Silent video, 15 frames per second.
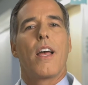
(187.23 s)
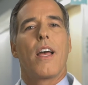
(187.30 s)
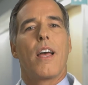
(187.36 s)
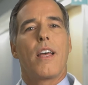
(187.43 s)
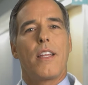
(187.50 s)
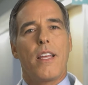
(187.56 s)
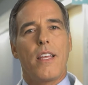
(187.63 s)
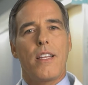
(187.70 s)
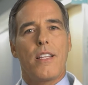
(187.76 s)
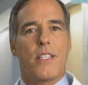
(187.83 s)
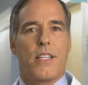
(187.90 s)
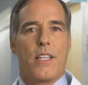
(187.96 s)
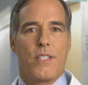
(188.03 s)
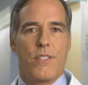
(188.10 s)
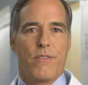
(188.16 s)
At any
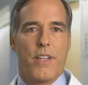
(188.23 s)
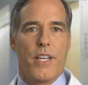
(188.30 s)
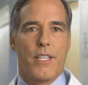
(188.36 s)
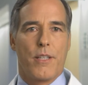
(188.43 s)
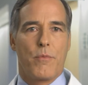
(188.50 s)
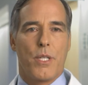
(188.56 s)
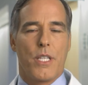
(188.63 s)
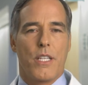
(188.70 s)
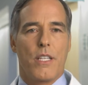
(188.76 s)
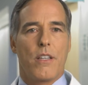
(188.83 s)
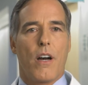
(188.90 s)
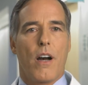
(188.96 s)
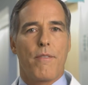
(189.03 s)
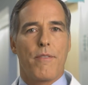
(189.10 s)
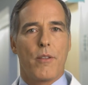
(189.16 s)
stage of AMD,
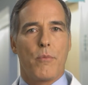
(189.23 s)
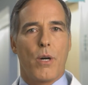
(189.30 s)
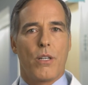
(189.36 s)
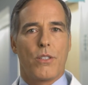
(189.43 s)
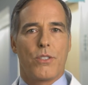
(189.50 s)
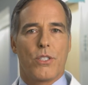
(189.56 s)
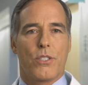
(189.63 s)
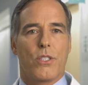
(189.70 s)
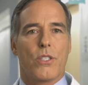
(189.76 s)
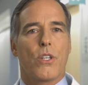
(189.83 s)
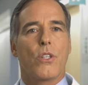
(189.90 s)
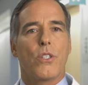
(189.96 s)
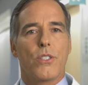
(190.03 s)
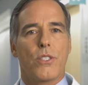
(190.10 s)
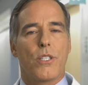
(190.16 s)
ophthalmologists
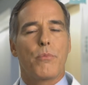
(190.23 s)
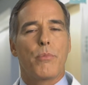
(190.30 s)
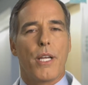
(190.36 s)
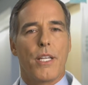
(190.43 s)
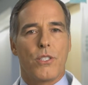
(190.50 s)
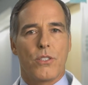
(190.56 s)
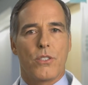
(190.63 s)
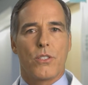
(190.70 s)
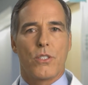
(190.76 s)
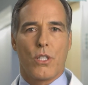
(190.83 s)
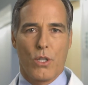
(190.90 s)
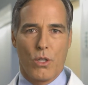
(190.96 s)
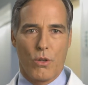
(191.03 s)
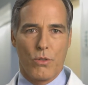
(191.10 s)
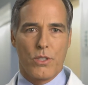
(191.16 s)
urge their patients to
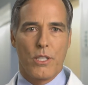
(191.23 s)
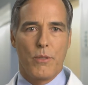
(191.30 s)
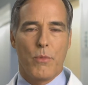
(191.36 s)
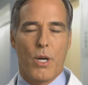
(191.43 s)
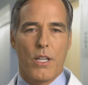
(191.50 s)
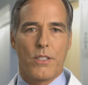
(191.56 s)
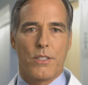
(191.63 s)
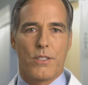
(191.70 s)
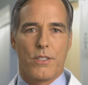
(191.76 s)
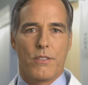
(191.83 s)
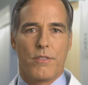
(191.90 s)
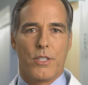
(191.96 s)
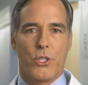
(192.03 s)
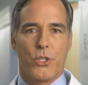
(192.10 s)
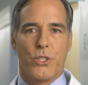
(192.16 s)
closely monitor their
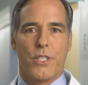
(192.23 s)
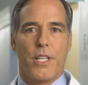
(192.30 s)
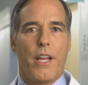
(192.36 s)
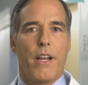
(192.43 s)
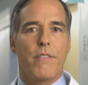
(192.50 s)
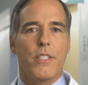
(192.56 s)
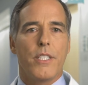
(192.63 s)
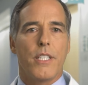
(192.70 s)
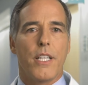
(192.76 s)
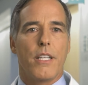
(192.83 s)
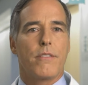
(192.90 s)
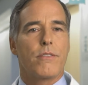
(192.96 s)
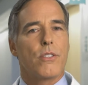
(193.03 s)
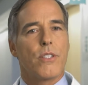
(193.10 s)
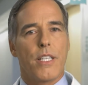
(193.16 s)
vision every
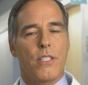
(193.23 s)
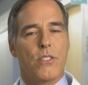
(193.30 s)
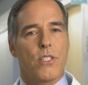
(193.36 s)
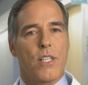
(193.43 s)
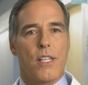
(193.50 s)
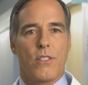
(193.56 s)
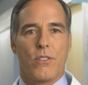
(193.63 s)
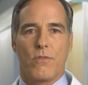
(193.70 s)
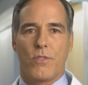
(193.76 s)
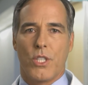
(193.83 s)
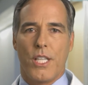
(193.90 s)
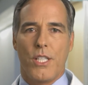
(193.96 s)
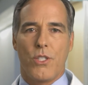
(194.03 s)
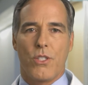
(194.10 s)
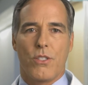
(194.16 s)
day for any signs of
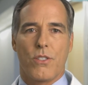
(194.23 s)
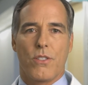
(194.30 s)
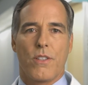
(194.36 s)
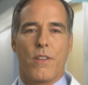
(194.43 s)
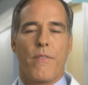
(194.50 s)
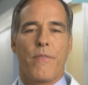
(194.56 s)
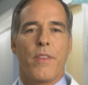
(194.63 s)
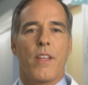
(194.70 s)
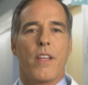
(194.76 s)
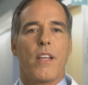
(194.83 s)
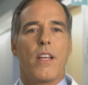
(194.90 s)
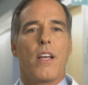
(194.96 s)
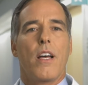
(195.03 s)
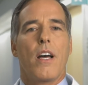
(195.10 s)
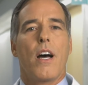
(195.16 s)
changes.
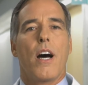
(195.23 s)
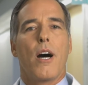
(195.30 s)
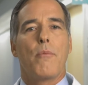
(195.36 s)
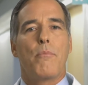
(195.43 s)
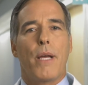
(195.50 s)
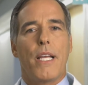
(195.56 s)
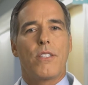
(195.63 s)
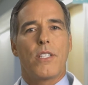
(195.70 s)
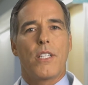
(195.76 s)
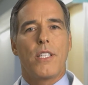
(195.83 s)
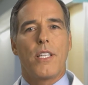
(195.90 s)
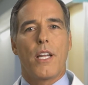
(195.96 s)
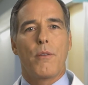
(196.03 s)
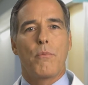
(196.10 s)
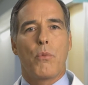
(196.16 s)
A basic
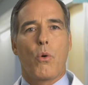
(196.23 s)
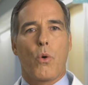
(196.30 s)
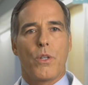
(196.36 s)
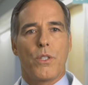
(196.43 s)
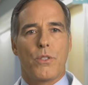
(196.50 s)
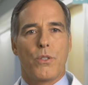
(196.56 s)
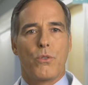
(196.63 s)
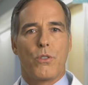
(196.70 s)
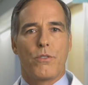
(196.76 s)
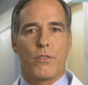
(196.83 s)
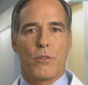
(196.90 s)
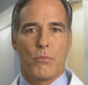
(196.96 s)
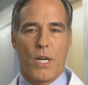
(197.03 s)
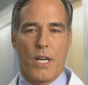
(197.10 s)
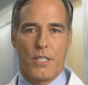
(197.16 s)
yet important tool
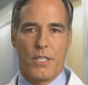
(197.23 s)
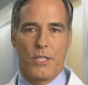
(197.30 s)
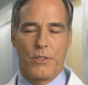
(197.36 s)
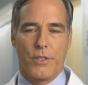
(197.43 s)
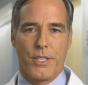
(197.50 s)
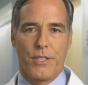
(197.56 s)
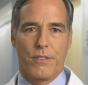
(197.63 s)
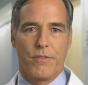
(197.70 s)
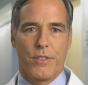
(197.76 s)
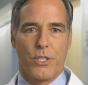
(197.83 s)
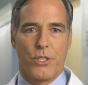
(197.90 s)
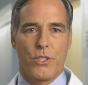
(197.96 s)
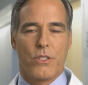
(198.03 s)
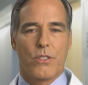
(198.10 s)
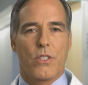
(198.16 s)
for monitoring your
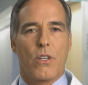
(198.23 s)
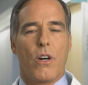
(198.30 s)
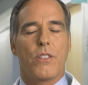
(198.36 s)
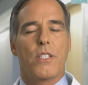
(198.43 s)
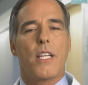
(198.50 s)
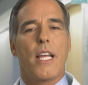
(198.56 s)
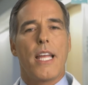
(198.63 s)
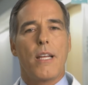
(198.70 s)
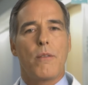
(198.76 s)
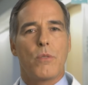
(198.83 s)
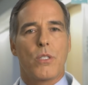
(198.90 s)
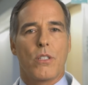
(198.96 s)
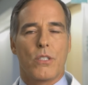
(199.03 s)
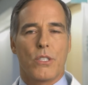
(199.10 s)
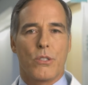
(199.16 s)
vision is called an Amsler